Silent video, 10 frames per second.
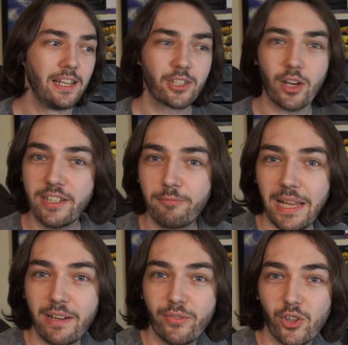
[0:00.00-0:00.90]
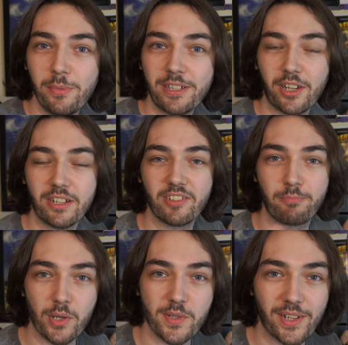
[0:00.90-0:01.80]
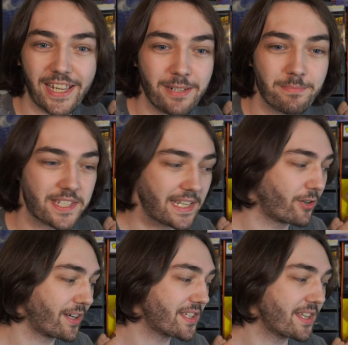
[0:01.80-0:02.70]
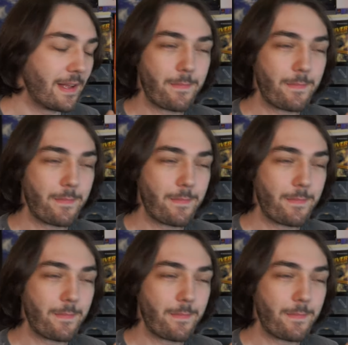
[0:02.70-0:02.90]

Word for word: kind of platformer, kind of puzzle game series.